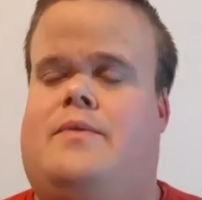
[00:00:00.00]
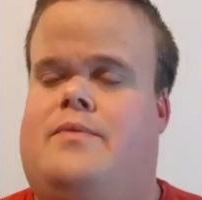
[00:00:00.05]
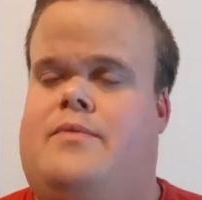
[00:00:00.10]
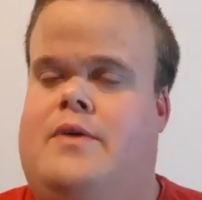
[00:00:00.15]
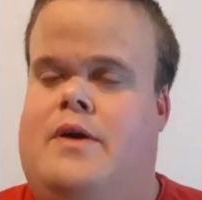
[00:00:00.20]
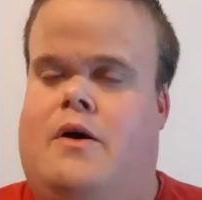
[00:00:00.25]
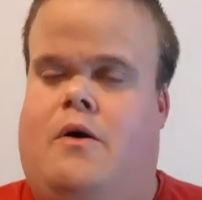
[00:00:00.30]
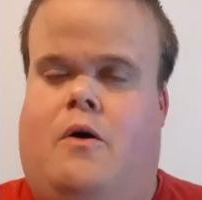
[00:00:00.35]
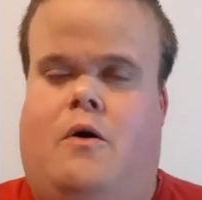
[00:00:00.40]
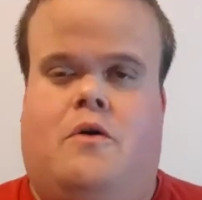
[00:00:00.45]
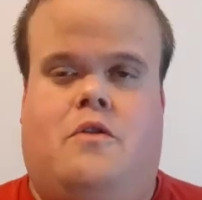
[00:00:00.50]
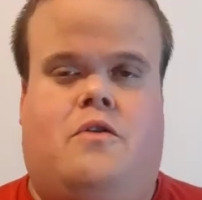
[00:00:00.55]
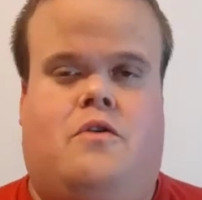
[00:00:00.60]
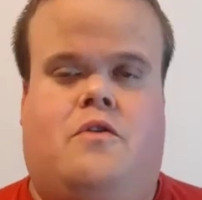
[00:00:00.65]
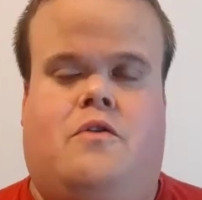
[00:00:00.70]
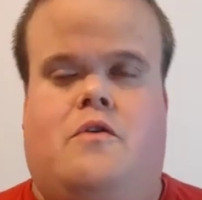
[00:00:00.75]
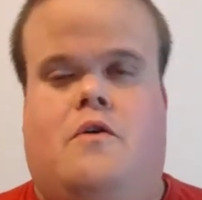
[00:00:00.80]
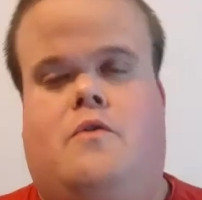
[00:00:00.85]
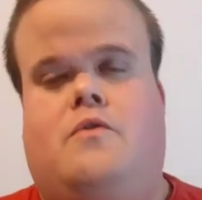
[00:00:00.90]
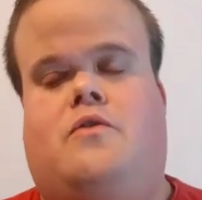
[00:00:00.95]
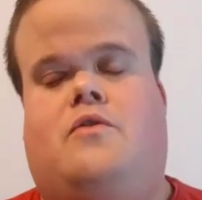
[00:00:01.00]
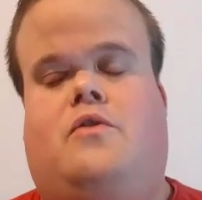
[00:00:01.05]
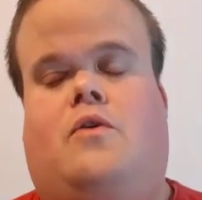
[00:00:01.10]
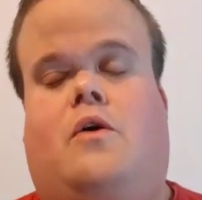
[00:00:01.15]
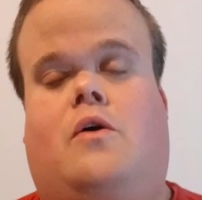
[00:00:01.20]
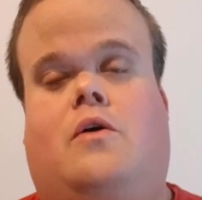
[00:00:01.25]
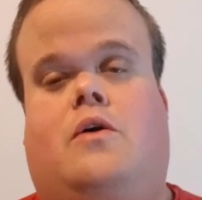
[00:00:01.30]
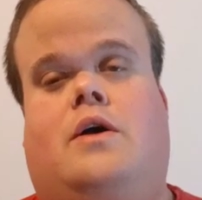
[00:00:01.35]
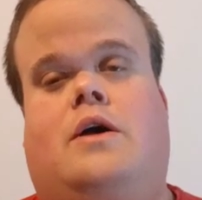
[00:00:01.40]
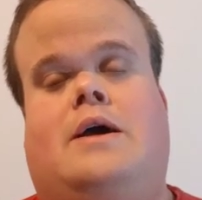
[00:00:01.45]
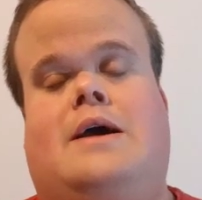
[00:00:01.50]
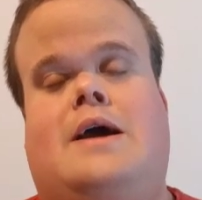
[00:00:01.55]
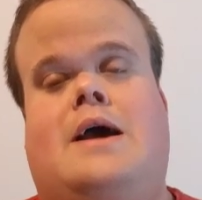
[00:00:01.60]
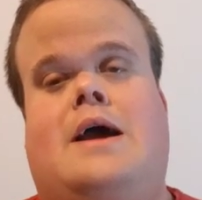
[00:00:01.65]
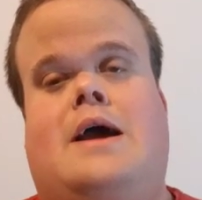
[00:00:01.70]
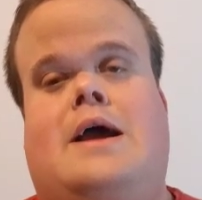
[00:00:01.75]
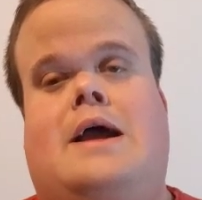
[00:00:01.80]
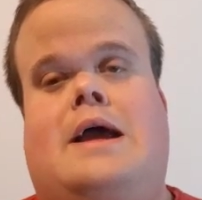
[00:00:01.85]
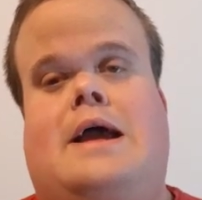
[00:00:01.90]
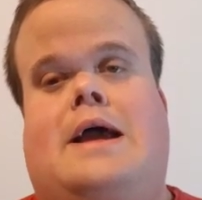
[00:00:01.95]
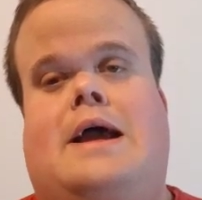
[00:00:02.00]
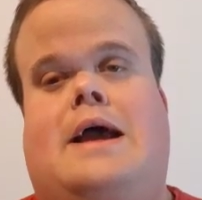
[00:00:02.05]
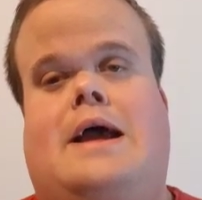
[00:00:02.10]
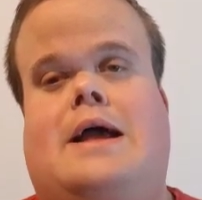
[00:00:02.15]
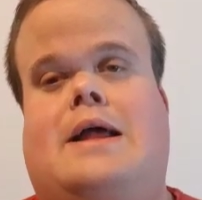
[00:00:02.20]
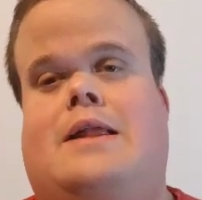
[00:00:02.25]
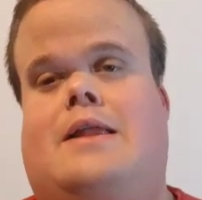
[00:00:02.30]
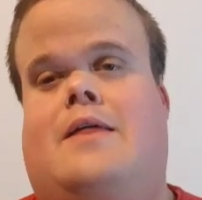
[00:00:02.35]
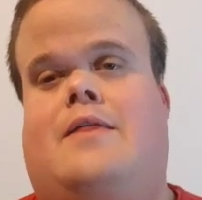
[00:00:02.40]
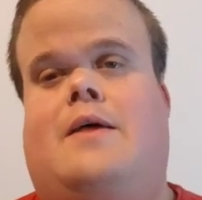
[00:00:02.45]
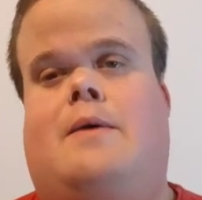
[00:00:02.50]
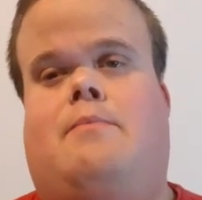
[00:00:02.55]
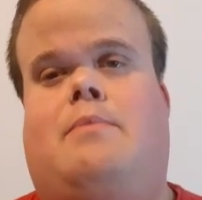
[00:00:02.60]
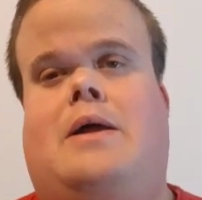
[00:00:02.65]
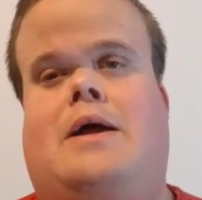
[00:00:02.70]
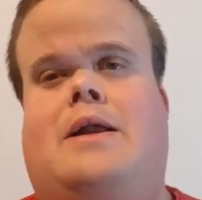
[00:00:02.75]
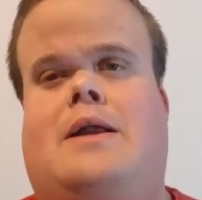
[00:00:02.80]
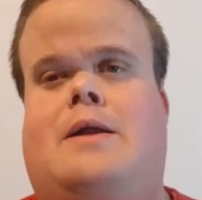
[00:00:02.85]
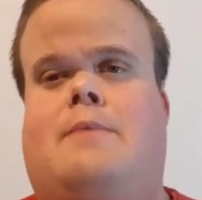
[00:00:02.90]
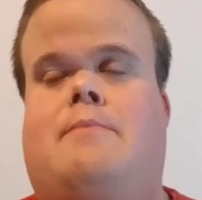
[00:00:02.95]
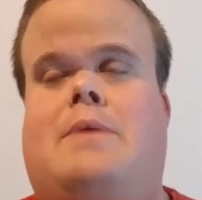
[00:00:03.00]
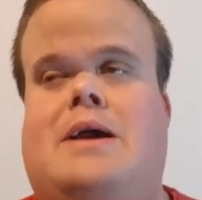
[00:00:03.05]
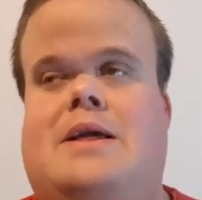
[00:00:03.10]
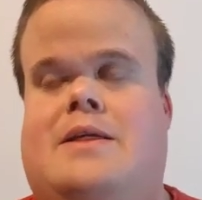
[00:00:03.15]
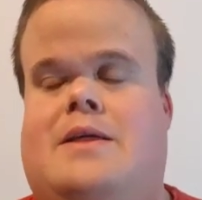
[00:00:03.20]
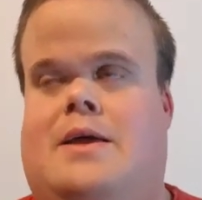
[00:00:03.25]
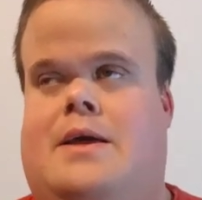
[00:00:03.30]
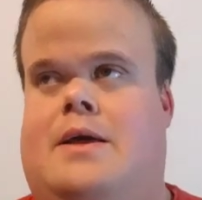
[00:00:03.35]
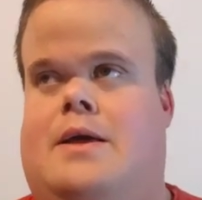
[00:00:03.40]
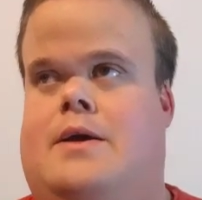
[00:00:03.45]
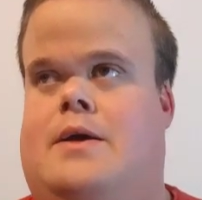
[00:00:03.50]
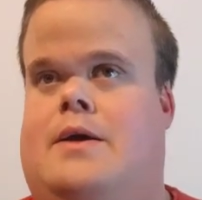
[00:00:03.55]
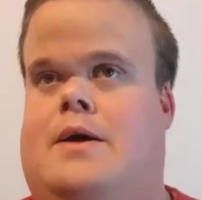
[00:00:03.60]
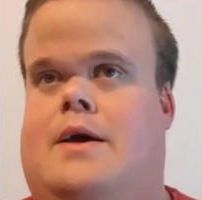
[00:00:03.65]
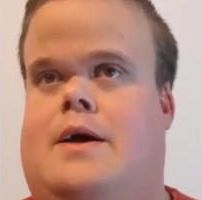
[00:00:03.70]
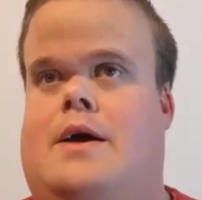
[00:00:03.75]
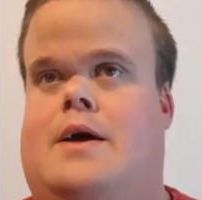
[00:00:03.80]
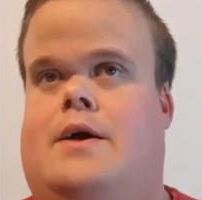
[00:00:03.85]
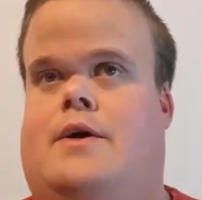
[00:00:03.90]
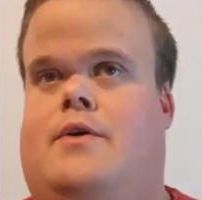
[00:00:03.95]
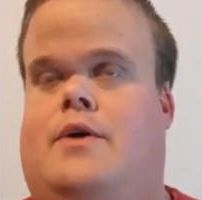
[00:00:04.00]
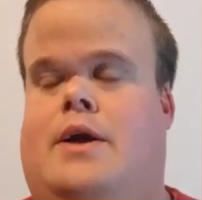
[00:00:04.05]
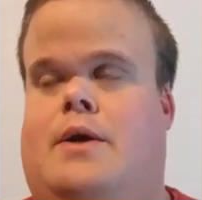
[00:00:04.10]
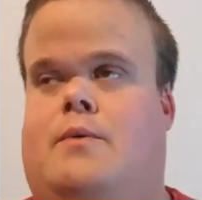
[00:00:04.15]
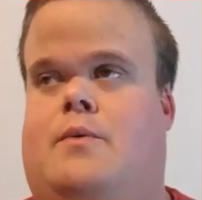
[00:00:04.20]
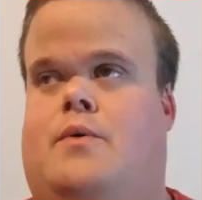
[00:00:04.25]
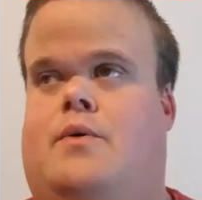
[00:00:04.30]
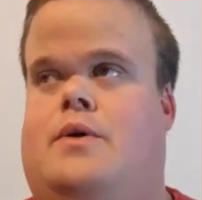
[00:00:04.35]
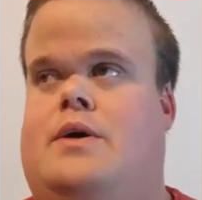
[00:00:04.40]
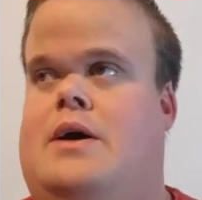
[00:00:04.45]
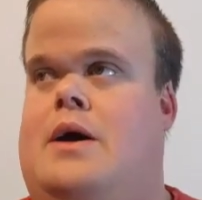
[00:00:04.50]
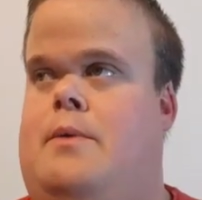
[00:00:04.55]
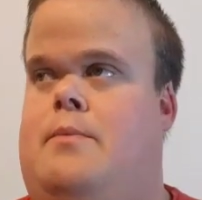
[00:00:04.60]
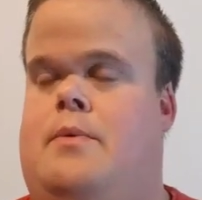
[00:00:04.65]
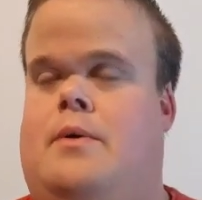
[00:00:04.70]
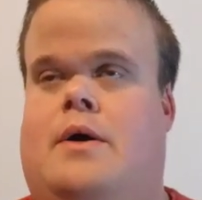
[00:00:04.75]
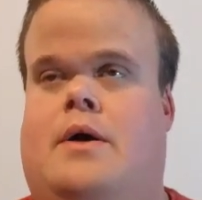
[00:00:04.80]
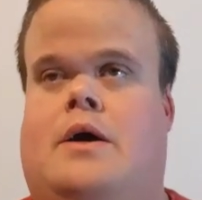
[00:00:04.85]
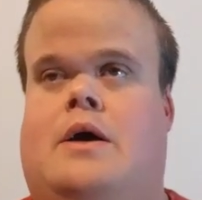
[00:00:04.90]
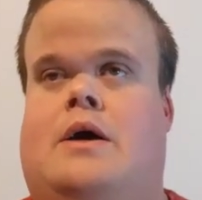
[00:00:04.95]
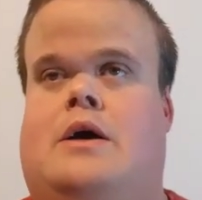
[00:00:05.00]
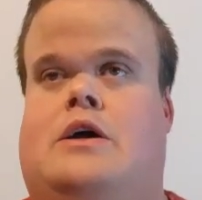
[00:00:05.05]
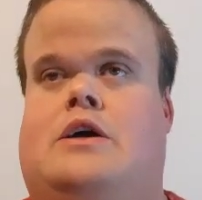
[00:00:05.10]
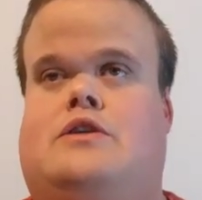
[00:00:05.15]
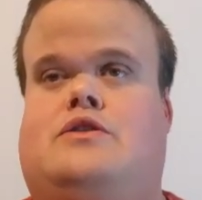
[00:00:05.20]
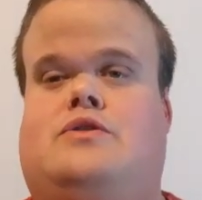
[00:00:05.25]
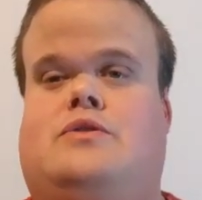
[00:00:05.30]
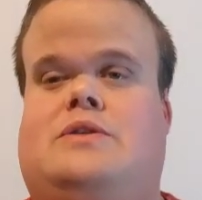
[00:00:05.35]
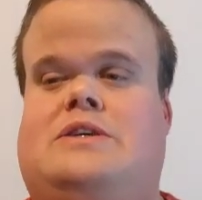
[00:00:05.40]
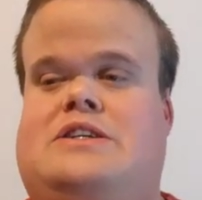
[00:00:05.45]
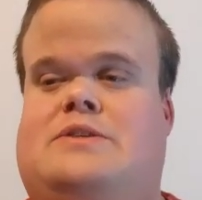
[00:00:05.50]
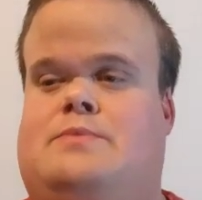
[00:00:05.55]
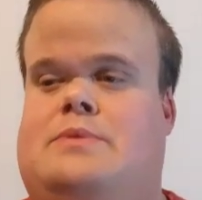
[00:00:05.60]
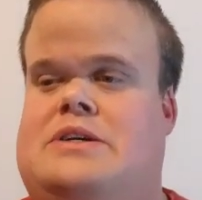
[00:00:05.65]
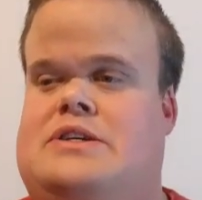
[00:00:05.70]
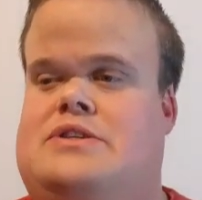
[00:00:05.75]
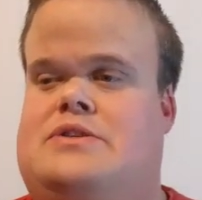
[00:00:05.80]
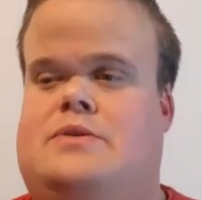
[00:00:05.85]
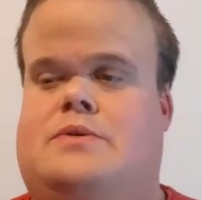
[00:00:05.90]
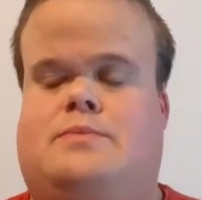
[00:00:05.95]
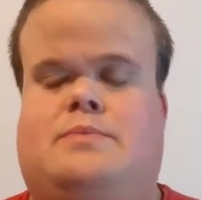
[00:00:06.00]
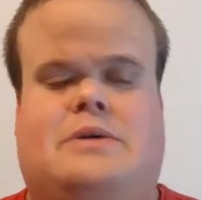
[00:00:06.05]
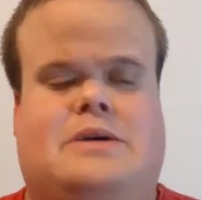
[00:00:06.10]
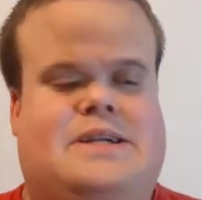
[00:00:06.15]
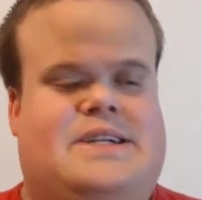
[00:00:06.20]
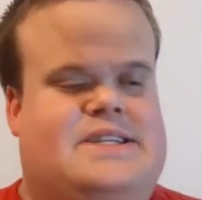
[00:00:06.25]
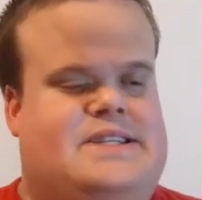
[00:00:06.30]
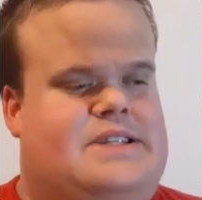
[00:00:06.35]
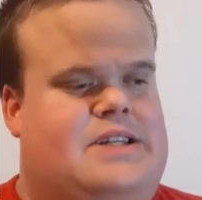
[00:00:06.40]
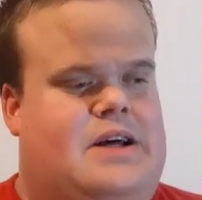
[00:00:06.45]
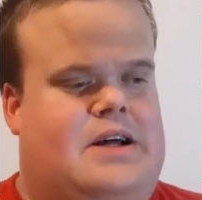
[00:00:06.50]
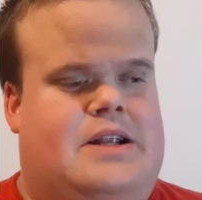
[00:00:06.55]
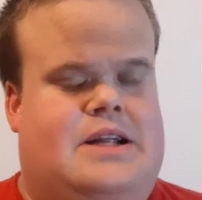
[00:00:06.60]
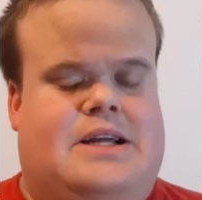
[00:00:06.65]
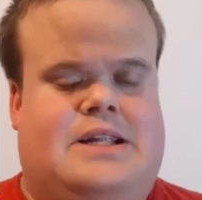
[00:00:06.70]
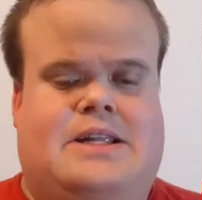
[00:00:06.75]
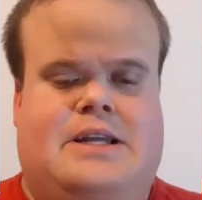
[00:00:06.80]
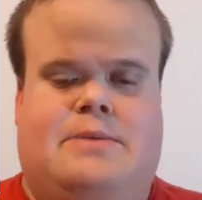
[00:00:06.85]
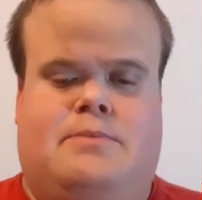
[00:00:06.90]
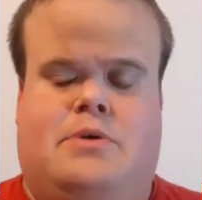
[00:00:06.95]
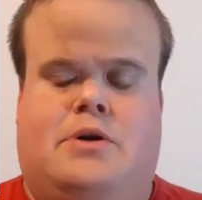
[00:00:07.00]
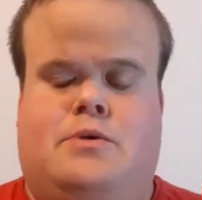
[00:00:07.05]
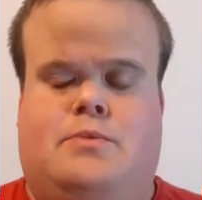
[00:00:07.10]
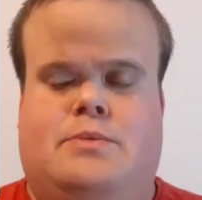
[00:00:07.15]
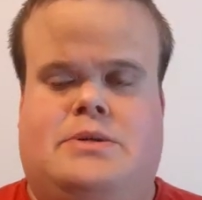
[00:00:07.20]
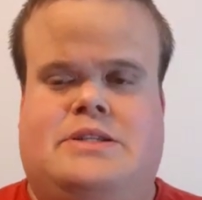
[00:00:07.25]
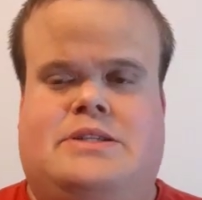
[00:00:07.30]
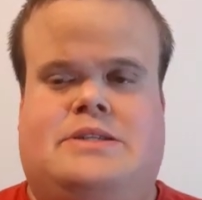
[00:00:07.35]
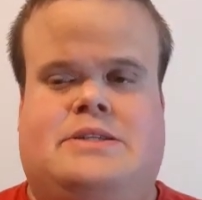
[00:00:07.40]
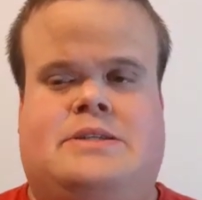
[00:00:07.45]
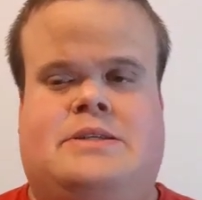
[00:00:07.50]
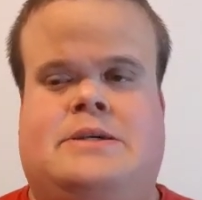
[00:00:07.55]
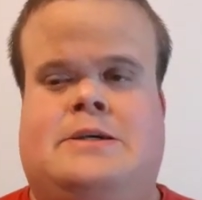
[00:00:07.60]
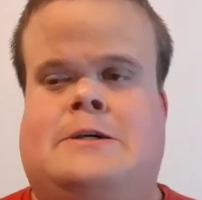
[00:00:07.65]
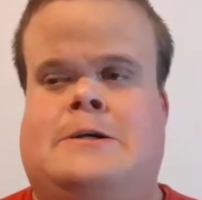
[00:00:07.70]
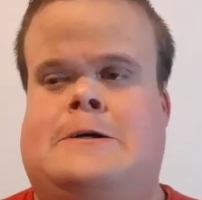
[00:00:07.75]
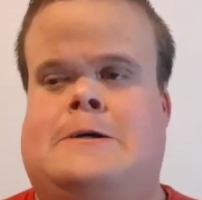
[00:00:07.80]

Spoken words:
Their hearts are so strong, and that they played an amazing Cricket World Cup. Truly special. Pakistan had their moments.